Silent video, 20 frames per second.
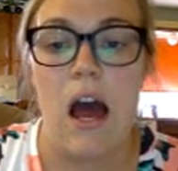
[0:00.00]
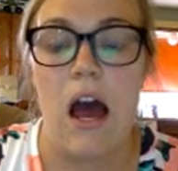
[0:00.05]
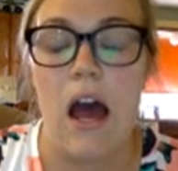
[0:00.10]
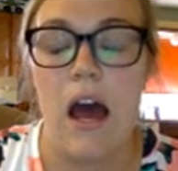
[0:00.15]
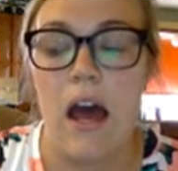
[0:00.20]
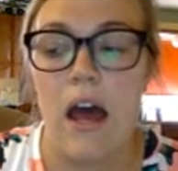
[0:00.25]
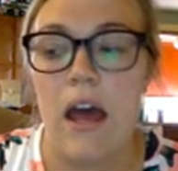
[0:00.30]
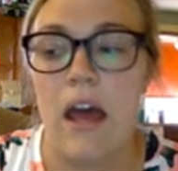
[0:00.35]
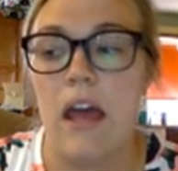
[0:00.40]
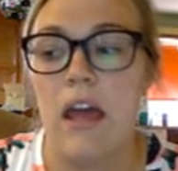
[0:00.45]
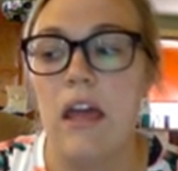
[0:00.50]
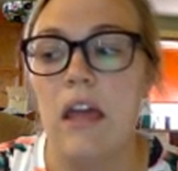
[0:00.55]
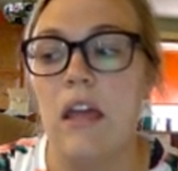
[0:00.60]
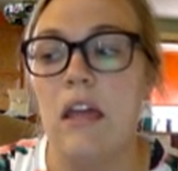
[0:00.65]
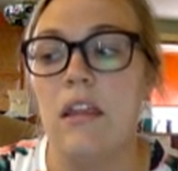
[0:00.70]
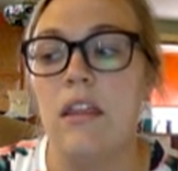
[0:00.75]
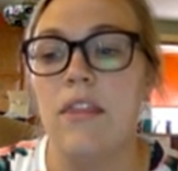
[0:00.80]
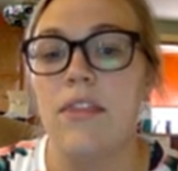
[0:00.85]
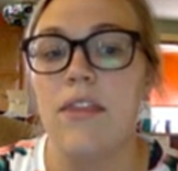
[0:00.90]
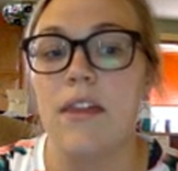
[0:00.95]

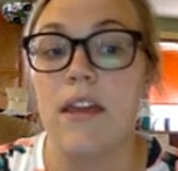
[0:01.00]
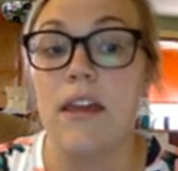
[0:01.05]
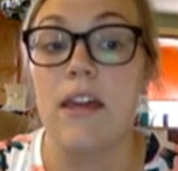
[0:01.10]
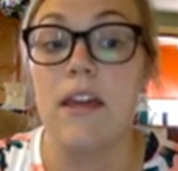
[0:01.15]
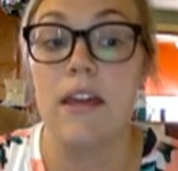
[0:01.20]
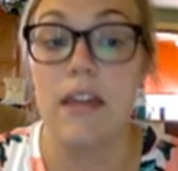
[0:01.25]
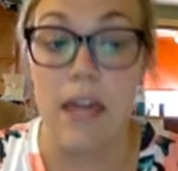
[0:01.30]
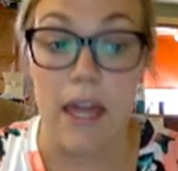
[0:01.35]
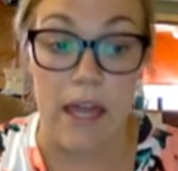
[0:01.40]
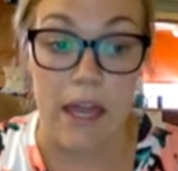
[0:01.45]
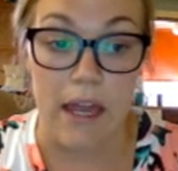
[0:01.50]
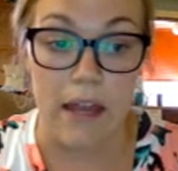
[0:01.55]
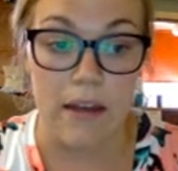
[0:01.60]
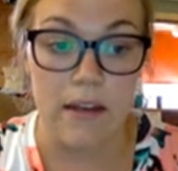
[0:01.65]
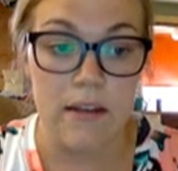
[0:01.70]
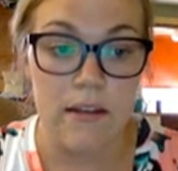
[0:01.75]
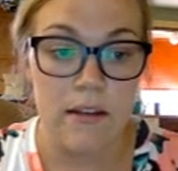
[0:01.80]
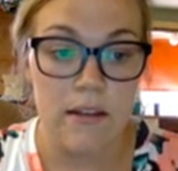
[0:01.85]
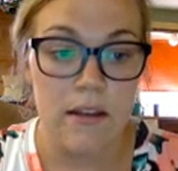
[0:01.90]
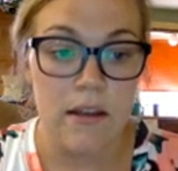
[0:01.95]
I think it
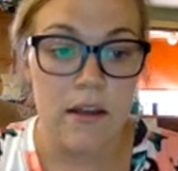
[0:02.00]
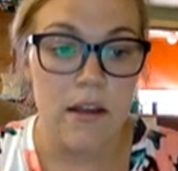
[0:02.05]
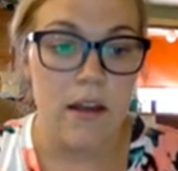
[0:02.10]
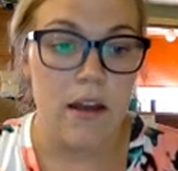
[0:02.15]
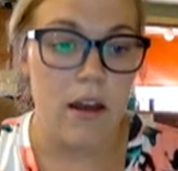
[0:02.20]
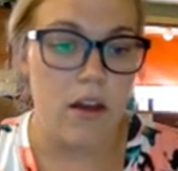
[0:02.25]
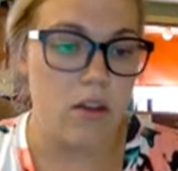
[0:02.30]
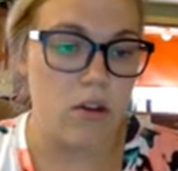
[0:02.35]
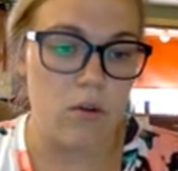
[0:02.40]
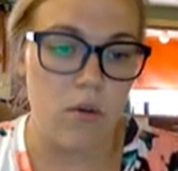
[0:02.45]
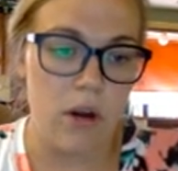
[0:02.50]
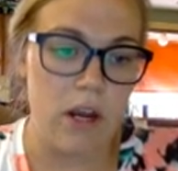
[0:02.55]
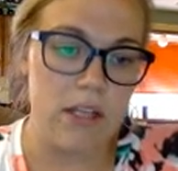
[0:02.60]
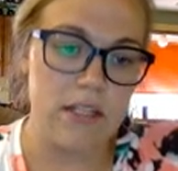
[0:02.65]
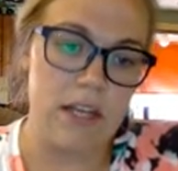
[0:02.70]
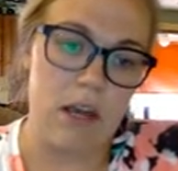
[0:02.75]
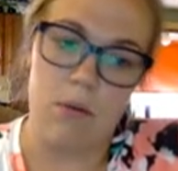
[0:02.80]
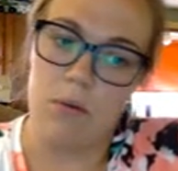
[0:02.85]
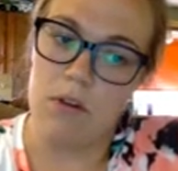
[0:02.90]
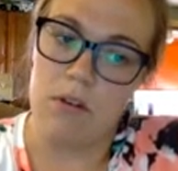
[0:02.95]
can.
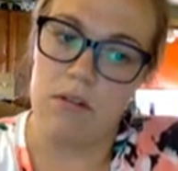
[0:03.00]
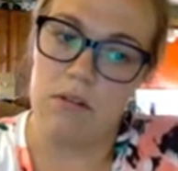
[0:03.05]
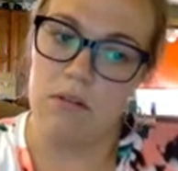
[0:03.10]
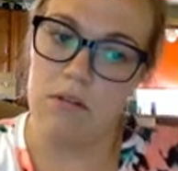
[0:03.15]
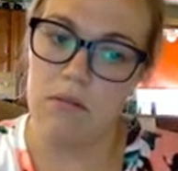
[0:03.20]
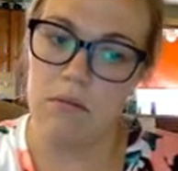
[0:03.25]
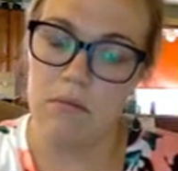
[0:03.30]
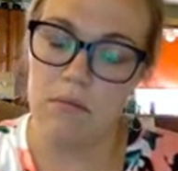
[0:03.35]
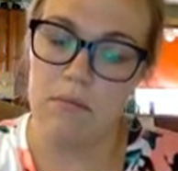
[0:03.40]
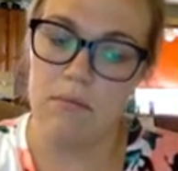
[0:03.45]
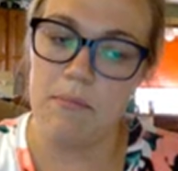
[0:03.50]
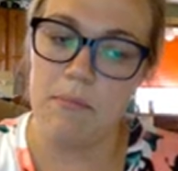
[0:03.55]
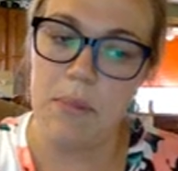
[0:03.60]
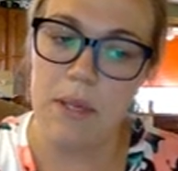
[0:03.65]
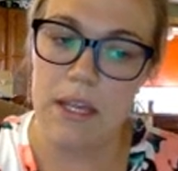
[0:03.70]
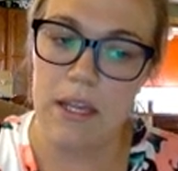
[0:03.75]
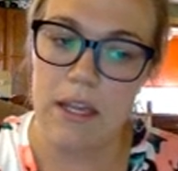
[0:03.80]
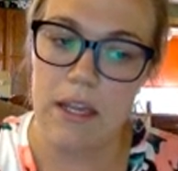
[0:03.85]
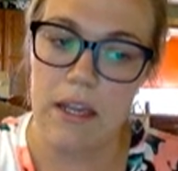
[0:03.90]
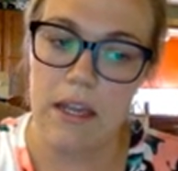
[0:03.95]
Otherwise, I wouldn't
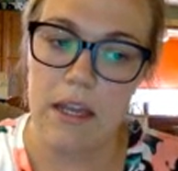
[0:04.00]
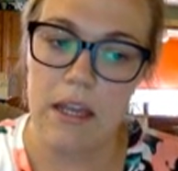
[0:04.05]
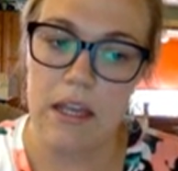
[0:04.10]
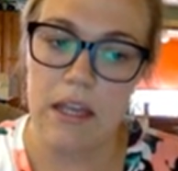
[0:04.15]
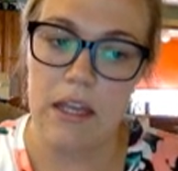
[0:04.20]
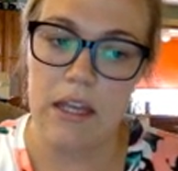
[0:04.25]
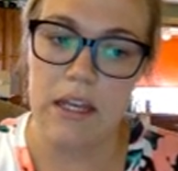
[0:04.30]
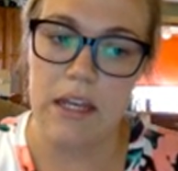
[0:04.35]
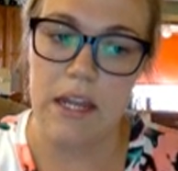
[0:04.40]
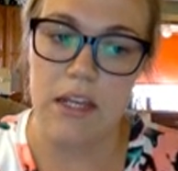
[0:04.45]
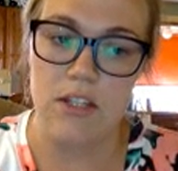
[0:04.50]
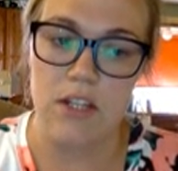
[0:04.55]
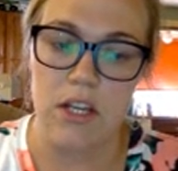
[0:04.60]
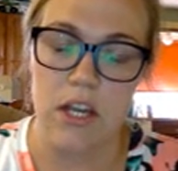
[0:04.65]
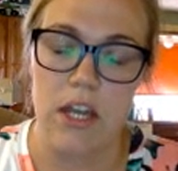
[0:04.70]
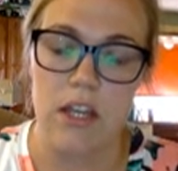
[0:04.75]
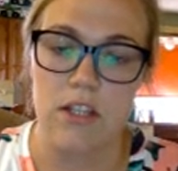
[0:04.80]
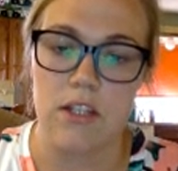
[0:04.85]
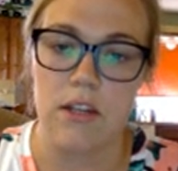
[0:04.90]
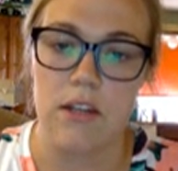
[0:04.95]
be in
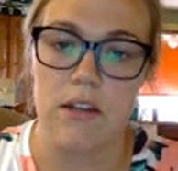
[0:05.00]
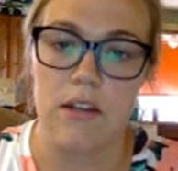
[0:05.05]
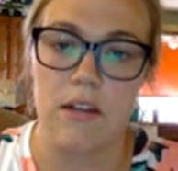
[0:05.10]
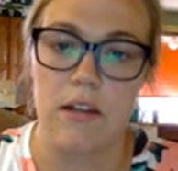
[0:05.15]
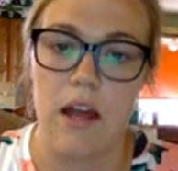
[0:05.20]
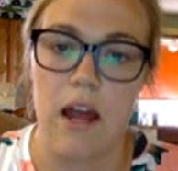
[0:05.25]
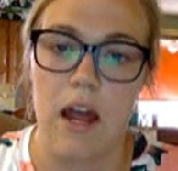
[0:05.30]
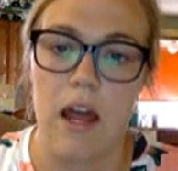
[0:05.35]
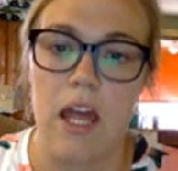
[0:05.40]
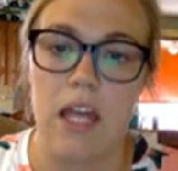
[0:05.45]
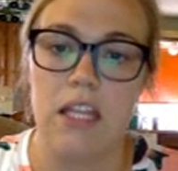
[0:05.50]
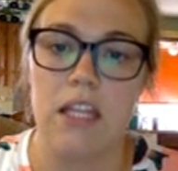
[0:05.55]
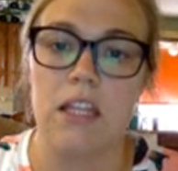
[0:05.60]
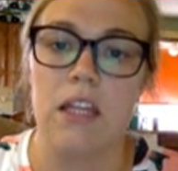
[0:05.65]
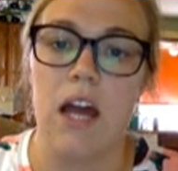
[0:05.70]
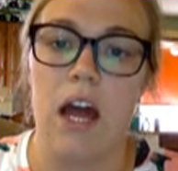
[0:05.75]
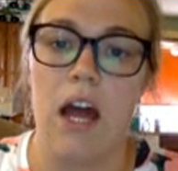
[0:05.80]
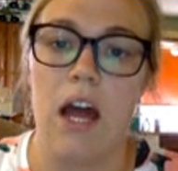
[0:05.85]
education. I